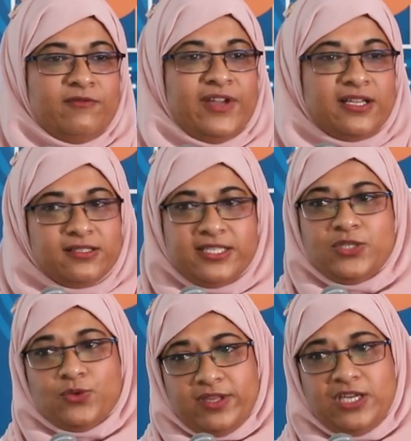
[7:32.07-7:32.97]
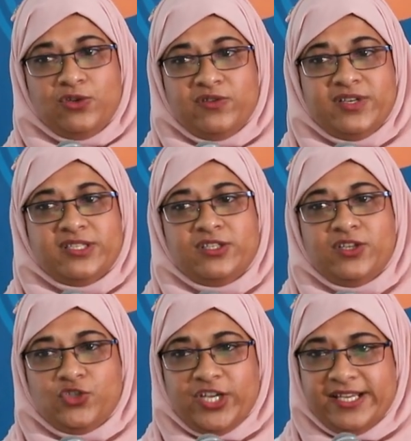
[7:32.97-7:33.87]
faculties within
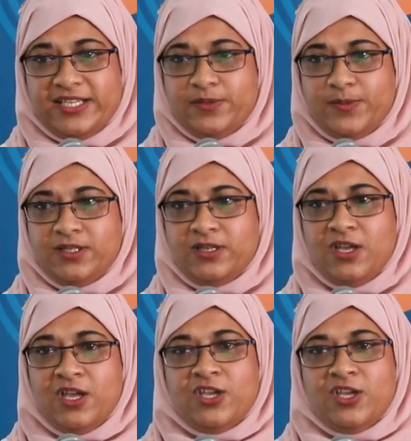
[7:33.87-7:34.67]
University of Johannesburg.